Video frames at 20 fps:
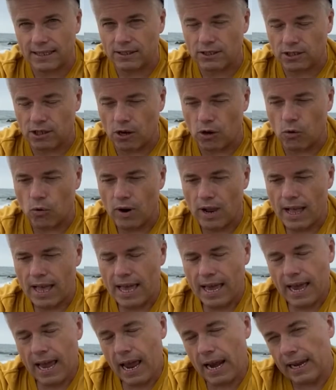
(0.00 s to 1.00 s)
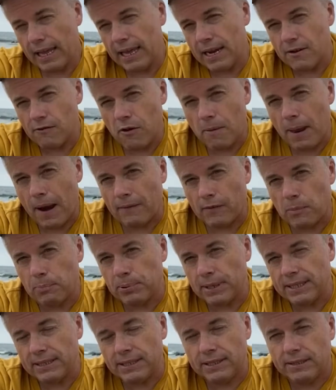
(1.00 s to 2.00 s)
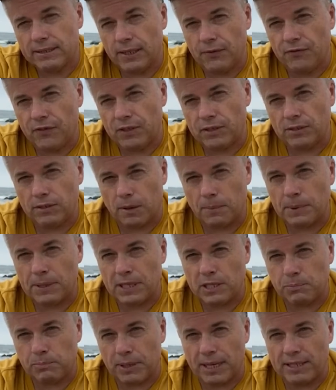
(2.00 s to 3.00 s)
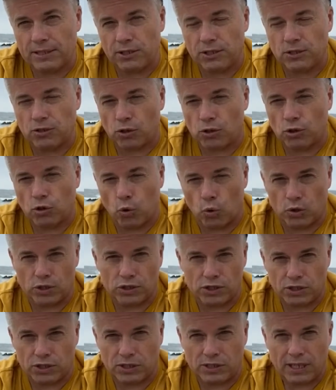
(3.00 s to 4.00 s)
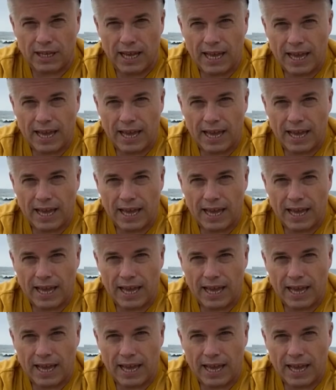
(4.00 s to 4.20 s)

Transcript: So, and again, every, every place is different. Some of these places are gorgeous